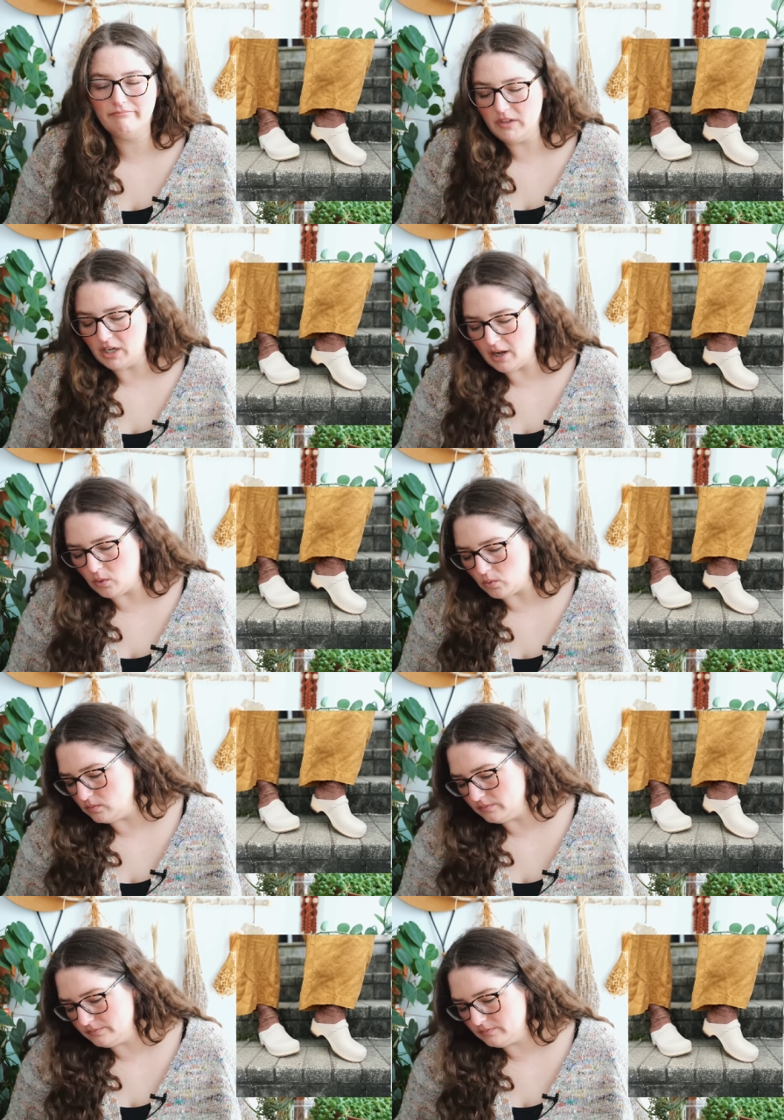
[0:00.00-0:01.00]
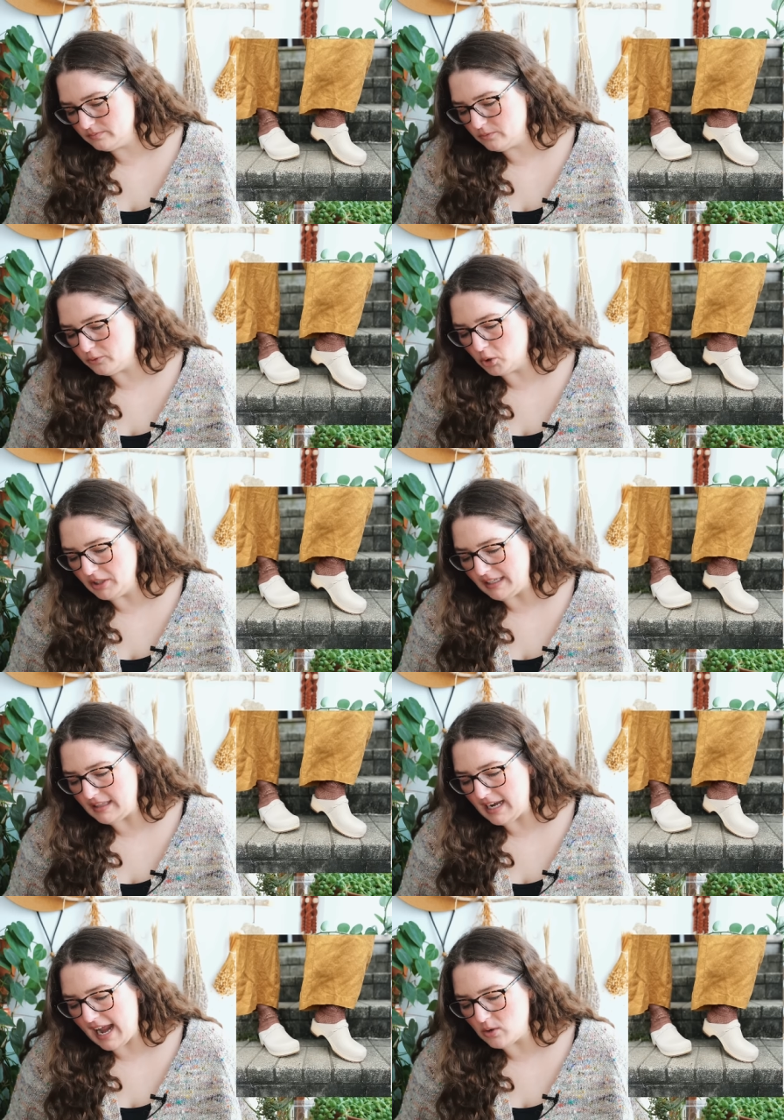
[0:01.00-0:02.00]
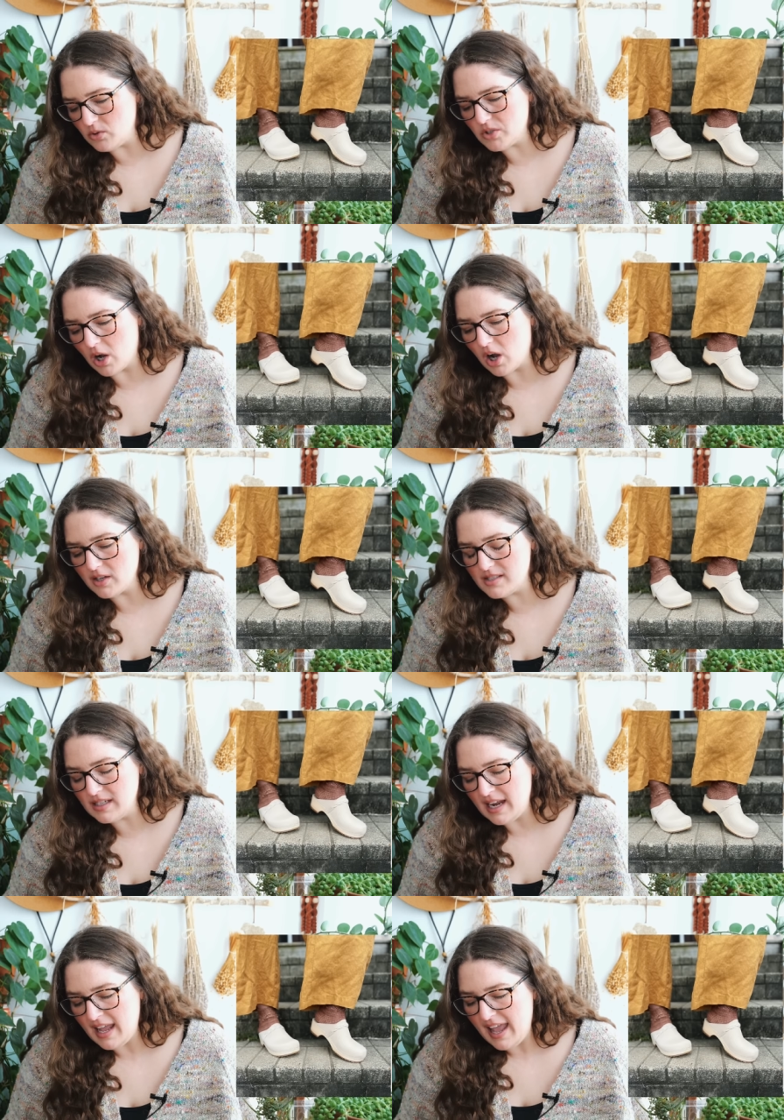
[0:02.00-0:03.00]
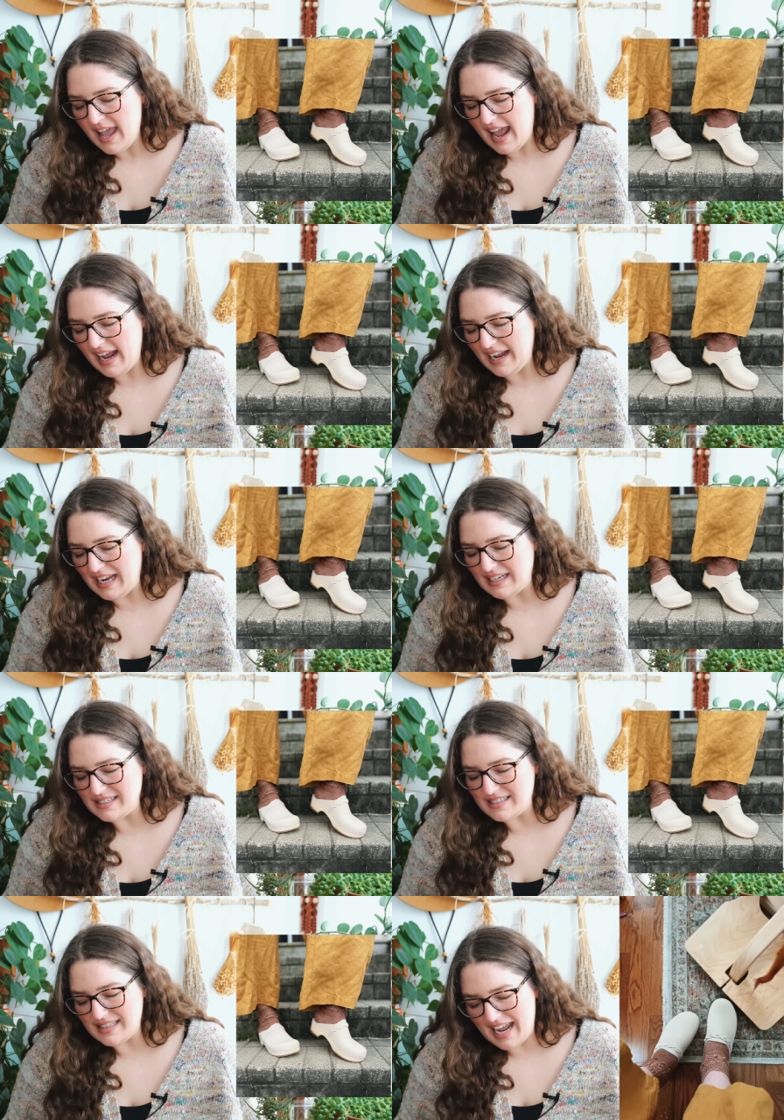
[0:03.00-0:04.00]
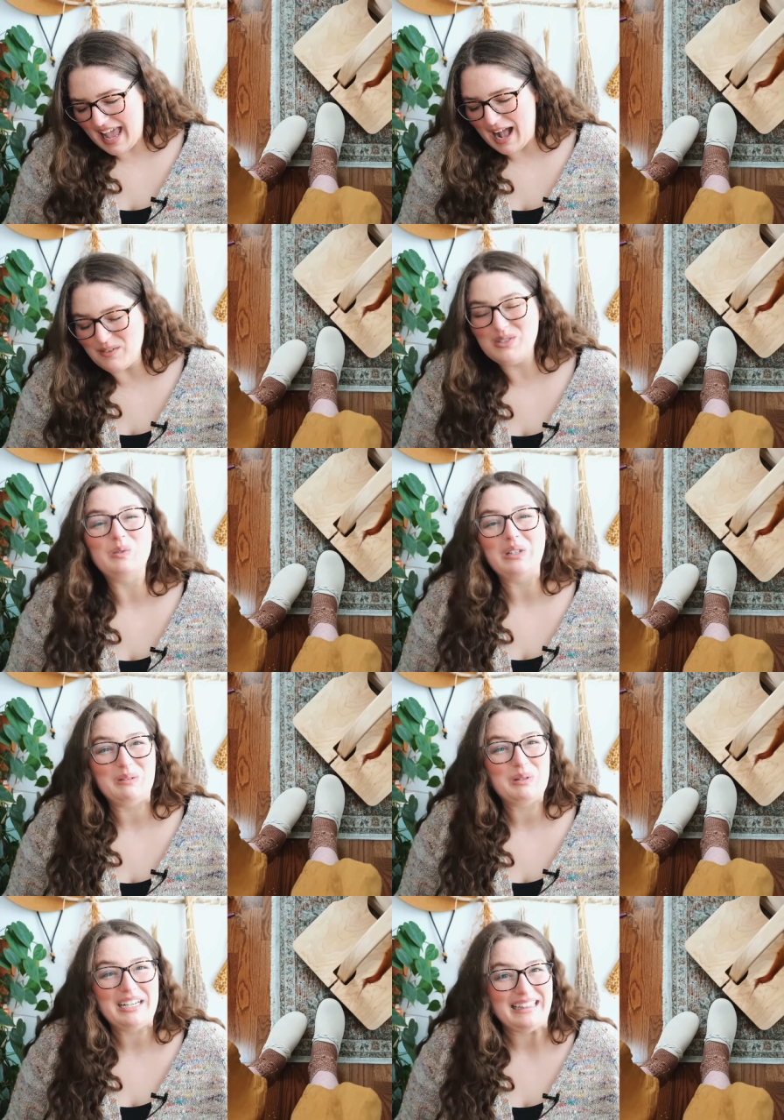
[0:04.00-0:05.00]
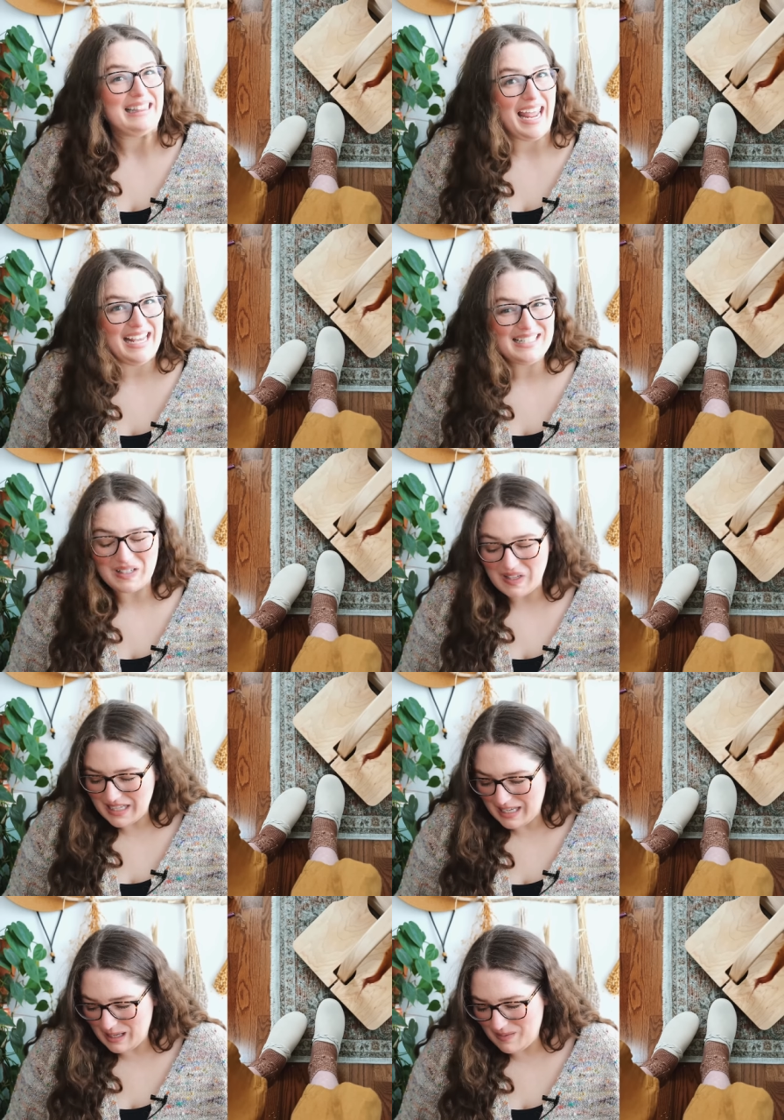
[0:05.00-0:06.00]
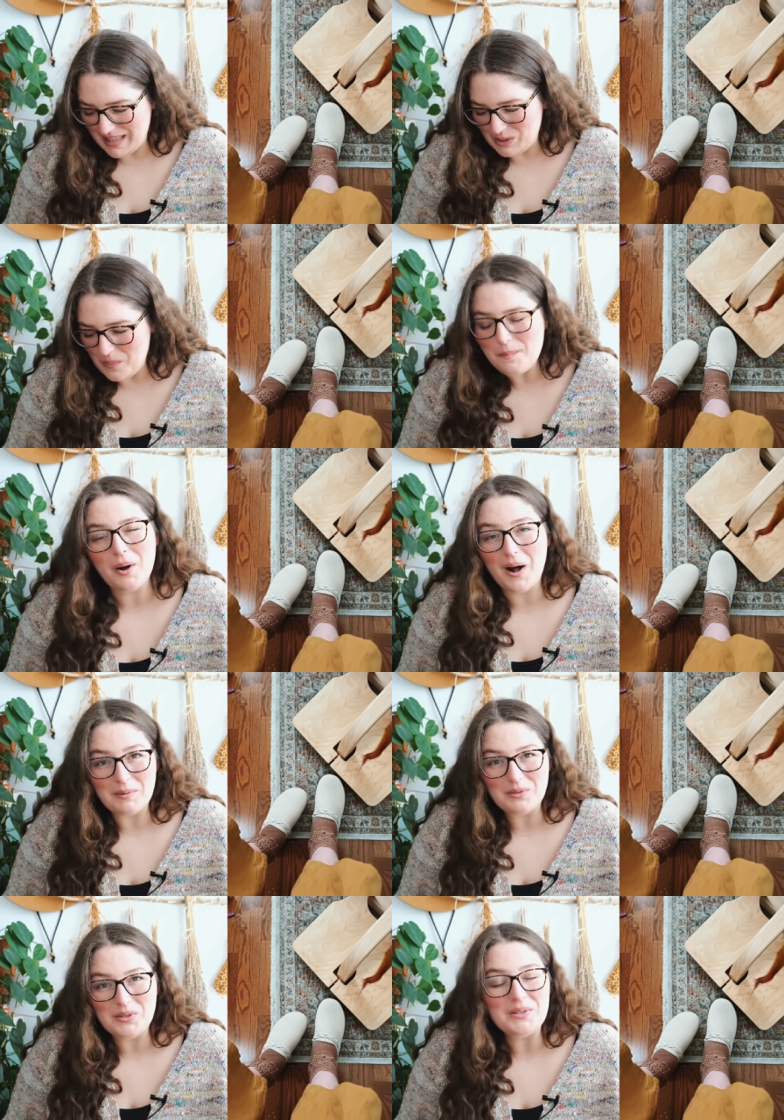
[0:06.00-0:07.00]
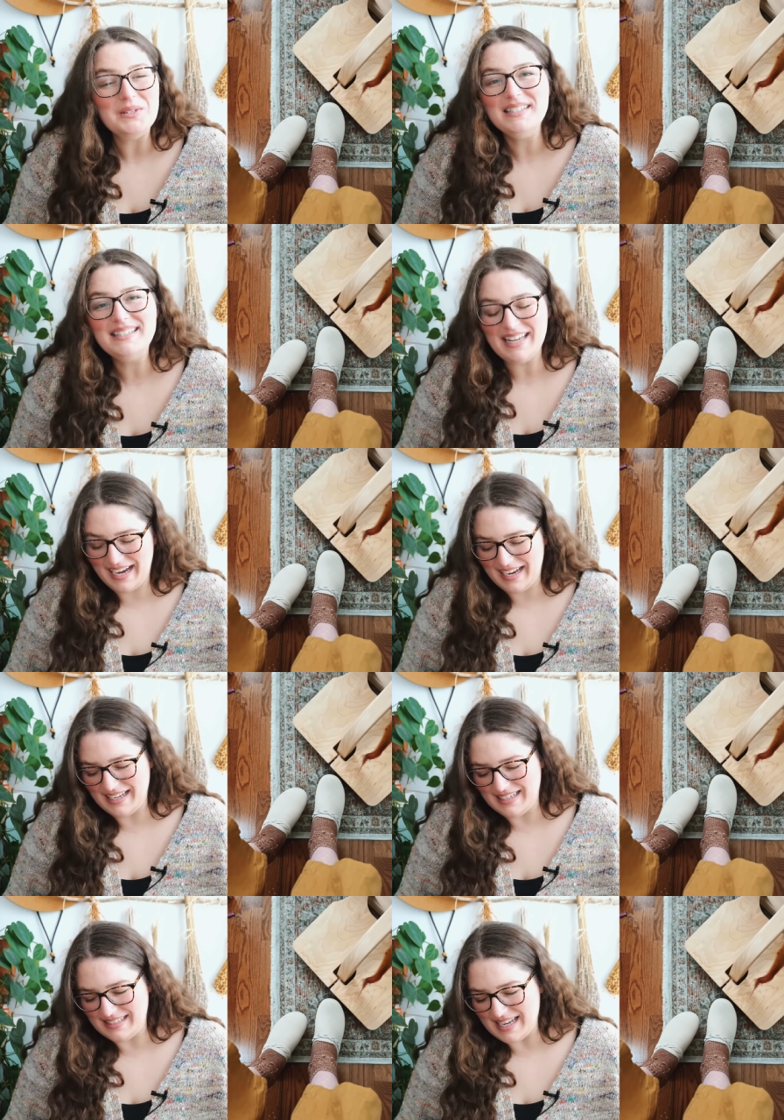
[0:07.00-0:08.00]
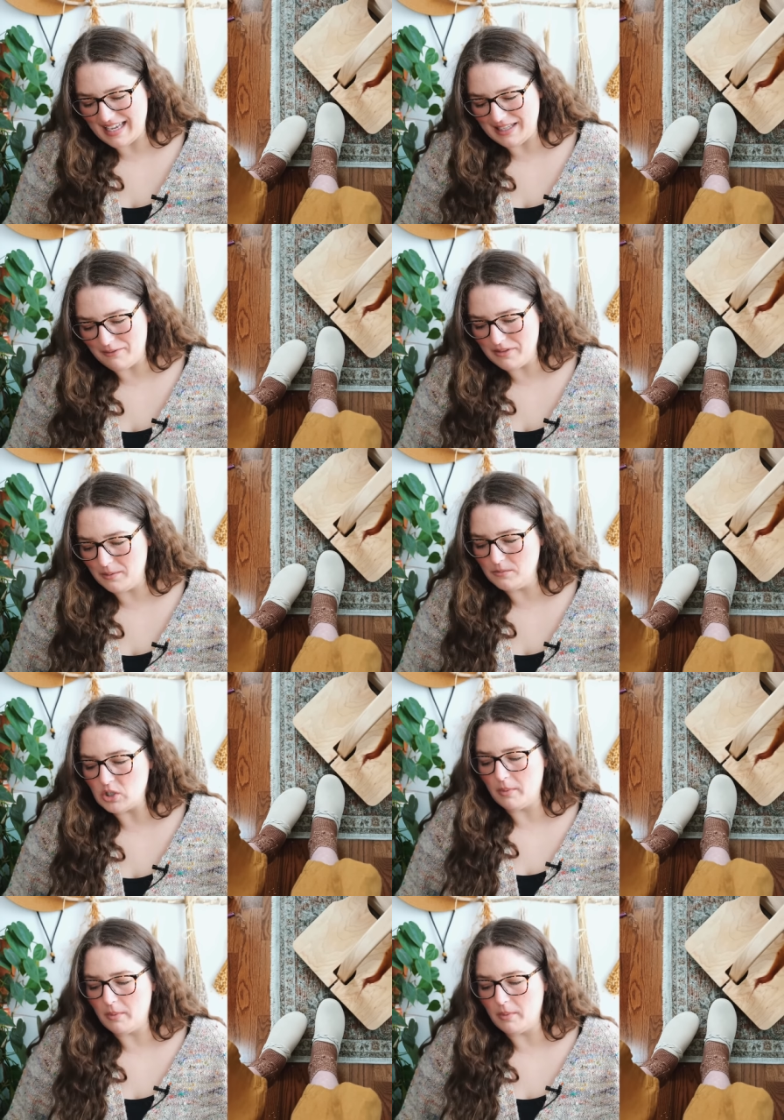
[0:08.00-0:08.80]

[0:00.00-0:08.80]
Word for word: you know, full length and ankle socks, and they have some really pretty lace on them and little baubles, and I love them so